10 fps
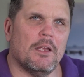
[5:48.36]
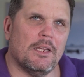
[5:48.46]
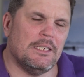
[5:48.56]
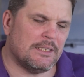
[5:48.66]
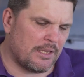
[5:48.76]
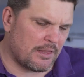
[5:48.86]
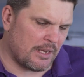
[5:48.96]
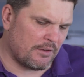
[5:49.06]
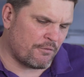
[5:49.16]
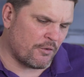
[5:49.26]
easy
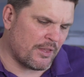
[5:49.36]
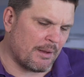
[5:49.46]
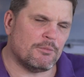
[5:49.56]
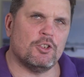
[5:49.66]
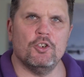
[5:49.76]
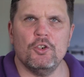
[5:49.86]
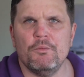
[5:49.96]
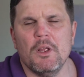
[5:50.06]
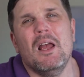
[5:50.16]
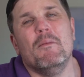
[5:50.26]
thing for them to do.
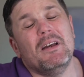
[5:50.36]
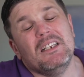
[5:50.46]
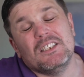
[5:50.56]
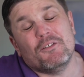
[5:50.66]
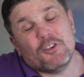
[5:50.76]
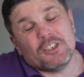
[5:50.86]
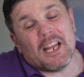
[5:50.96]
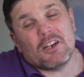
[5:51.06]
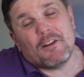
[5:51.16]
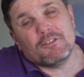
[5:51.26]
But it's the first
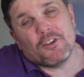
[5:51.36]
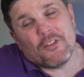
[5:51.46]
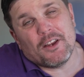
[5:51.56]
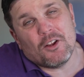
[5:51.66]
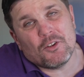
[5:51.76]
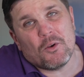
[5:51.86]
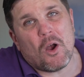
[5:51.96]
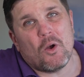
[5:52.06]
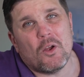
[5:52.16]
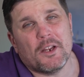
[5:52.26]
aircraft, so they don't know
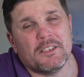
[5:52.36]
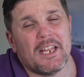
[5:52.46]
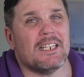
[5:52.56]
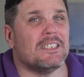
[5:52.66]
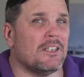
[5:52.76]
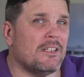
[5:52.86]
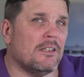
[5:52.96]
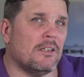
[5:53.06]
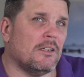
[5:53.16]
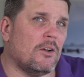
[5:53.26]
how long it takes. In
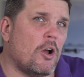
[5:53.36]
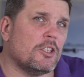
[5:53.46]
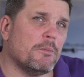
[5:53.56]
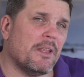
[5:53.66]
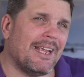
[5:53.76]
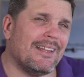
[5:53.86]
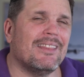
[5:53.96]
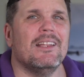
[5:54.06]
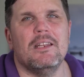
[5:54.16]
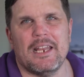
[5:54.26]
autumn, they get
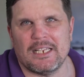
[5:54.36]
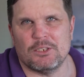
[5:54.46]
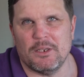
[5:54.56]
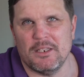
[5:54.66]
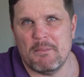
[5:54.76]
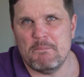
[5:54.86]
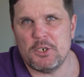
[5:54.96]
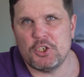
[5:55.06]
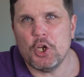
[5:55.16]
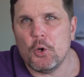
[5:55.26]
the next one, number
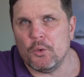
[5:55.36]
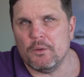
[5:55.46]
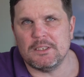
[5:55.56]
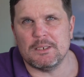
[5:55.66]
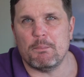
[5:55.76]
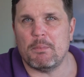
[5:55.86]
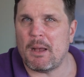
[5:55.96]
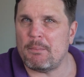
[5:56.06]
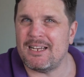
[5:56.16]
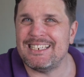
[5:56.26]
2. It's a
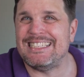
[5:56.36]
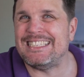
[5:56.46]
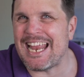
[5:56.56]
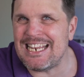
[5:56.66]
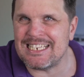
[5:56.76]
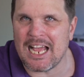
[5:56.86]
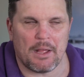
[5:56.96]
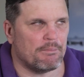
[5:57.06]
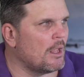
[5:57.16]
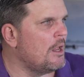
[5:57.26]
Papa
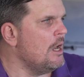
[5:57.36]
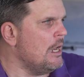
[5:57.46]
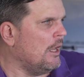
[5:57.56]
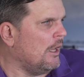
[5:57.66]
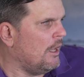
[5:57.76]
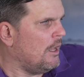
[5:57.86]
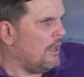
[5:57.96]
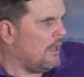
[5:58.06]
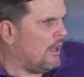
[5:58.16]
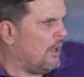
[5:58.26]
Delta.
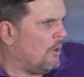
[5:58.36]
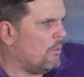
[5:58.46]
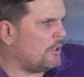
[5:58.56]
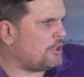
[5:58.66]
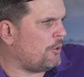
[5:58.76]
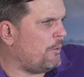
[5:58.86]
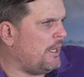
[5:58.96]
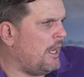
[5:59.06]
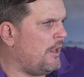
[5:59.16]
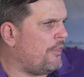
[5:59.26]
What should we
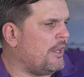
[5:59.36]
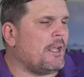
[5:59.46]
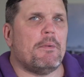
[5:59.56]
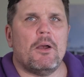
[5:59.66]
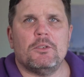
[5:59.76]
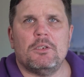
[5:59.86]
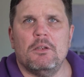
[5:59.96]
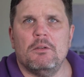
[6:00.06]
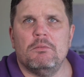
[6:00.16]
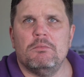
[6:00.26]
think about?
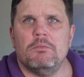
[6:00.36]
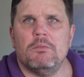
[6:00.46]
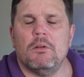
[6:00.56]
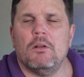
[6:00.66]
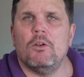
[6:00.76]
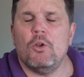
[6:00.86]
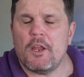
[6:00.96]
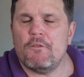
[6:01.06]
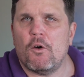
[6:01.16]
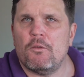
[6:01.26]

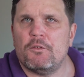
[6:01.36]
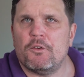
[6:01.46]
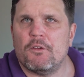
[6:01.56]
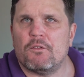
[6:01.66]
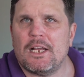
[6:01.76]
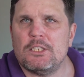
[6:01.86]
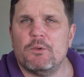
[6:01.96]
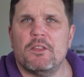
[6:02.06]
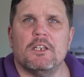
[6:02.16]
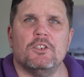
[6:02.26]
Looking forward for the flights
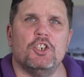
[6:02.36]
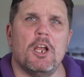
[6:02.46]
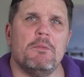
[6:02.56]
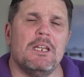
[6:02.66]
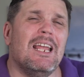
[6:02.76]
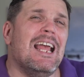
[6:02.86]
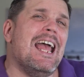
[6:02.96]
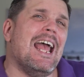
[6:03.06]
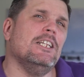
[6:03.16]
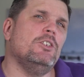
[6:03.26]
within Germany.
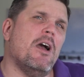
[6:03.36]
And you